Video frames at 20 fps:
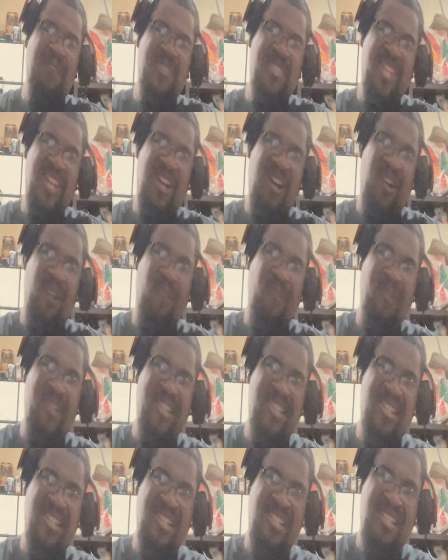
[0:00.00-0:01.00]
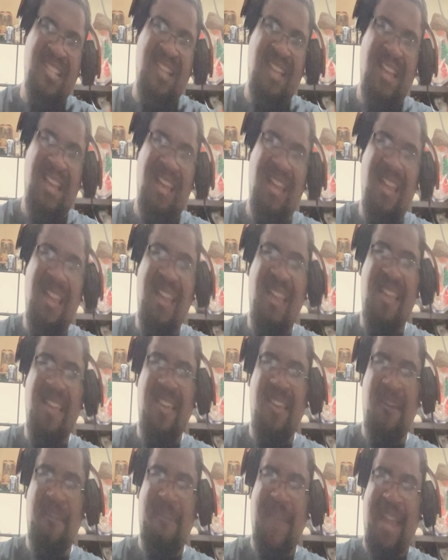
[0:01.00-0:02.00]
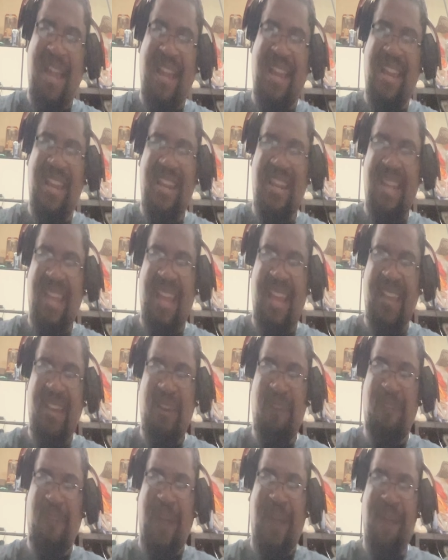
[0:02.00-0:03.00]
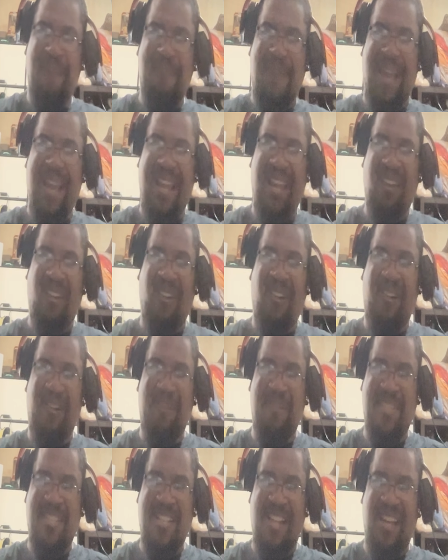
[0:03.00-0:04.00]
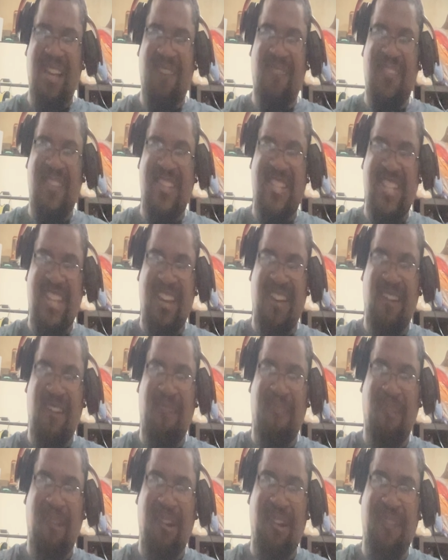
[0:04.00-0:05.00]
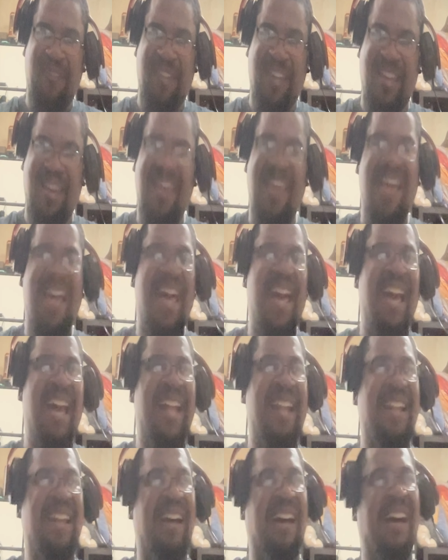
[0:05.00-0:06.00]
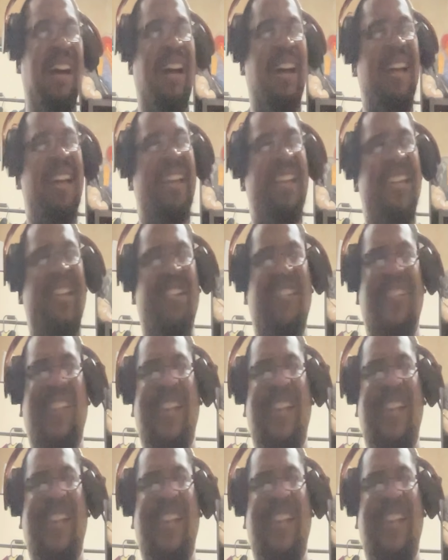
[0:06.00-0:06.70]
jail, which is back in Arkham Asylum, the jail part of it. And the